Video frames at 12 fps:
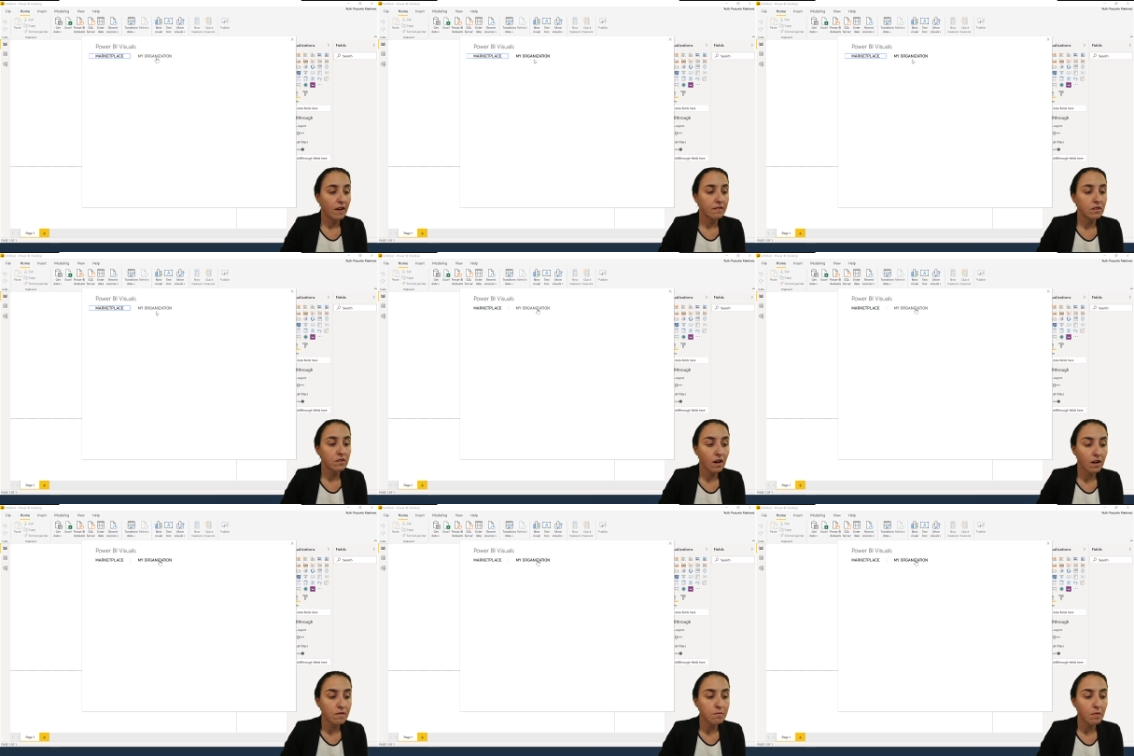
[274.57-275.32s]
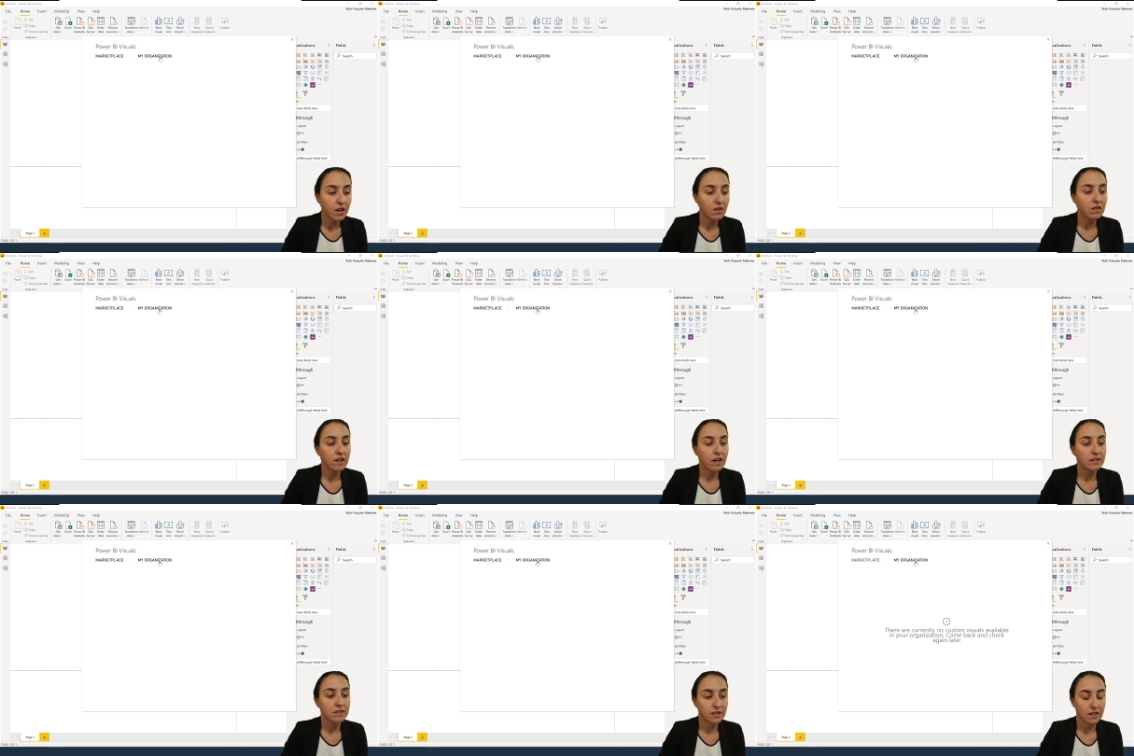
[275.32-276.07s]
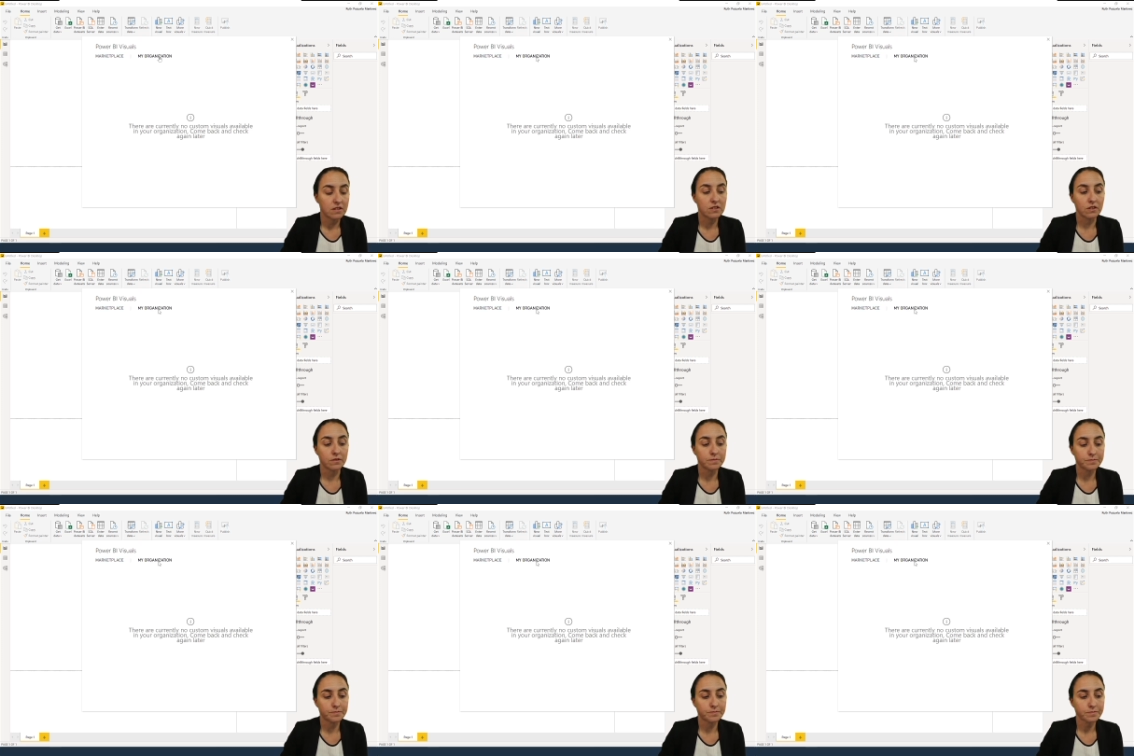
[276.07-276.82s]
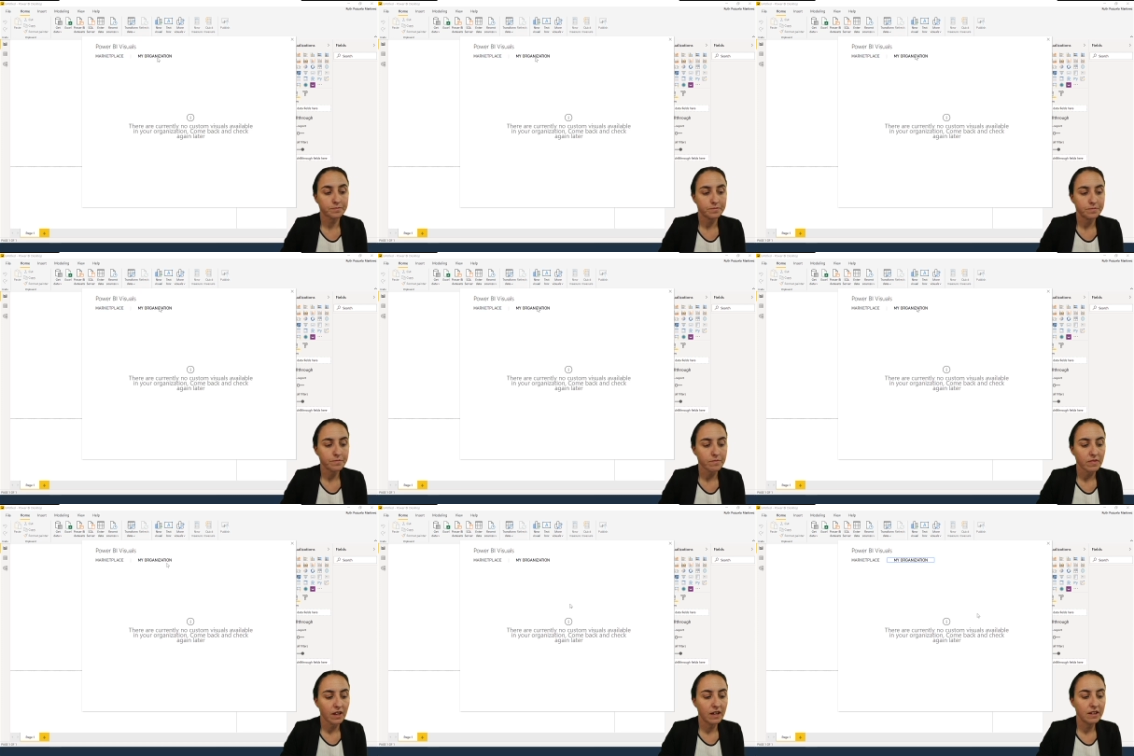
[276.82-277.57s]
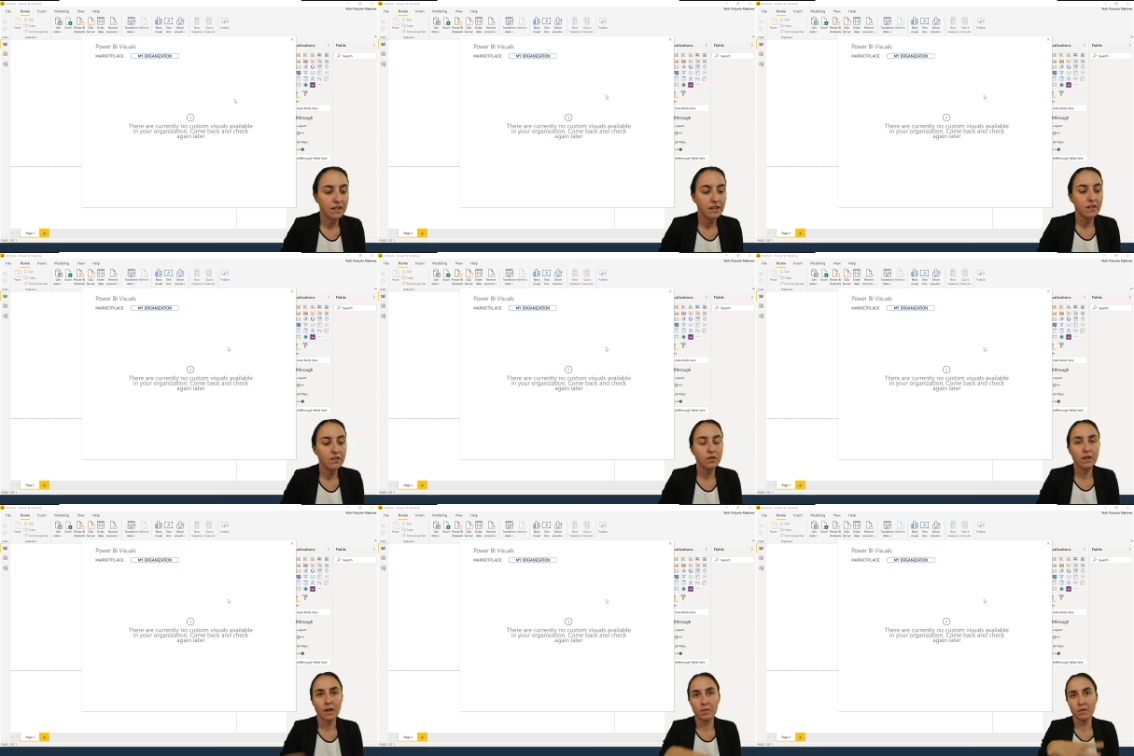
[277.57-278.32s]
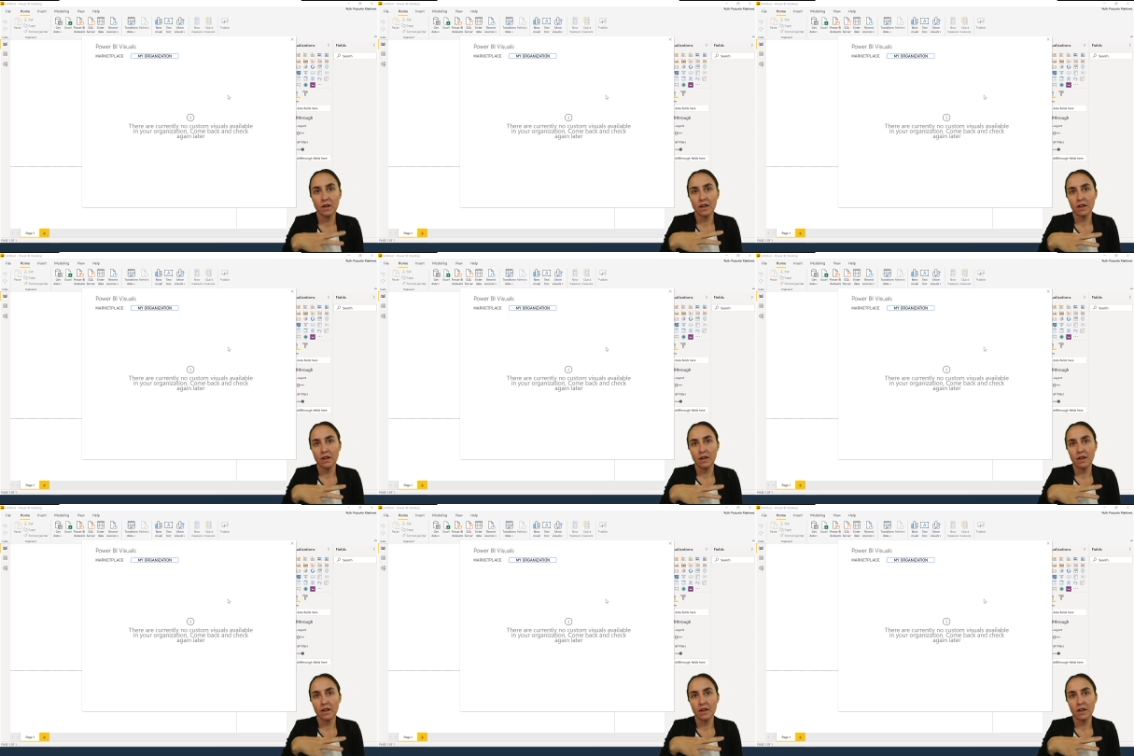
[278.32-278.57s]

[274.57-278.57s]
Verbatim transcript: and then you have My Organization. And here you can